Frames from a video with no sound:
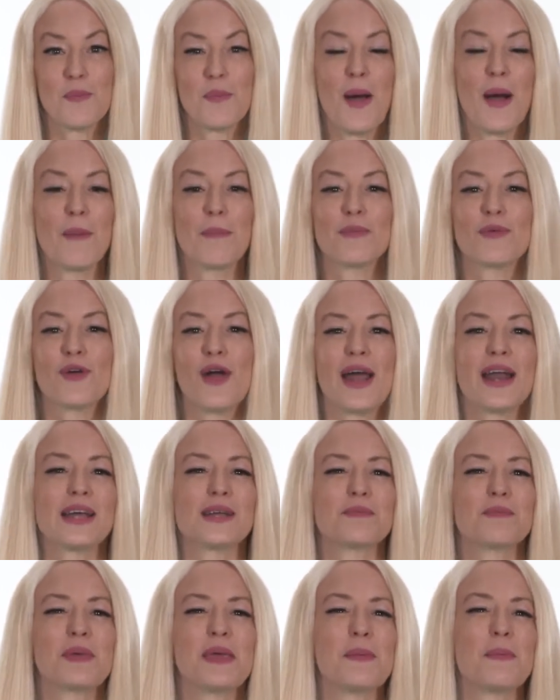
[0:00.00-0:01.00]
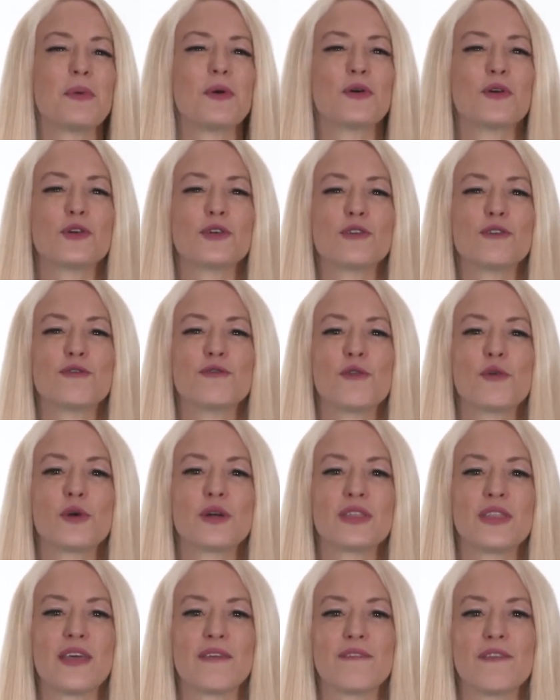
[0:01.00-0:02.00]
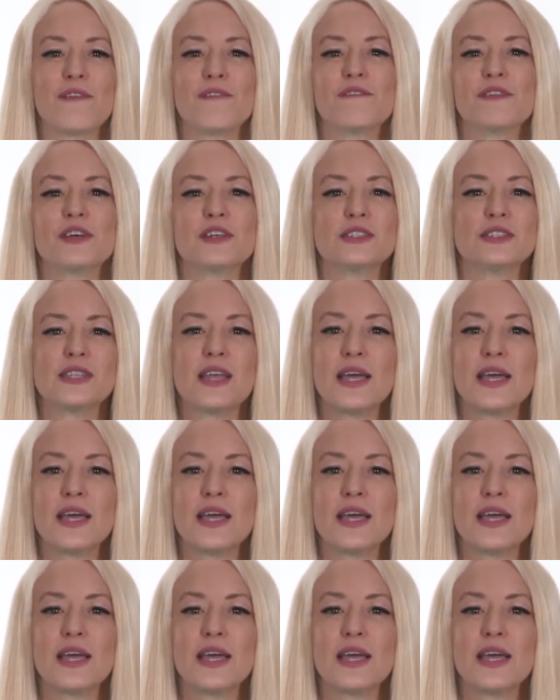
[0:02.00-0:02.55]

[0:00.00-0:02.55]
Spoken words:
a product people could afford that fulfilled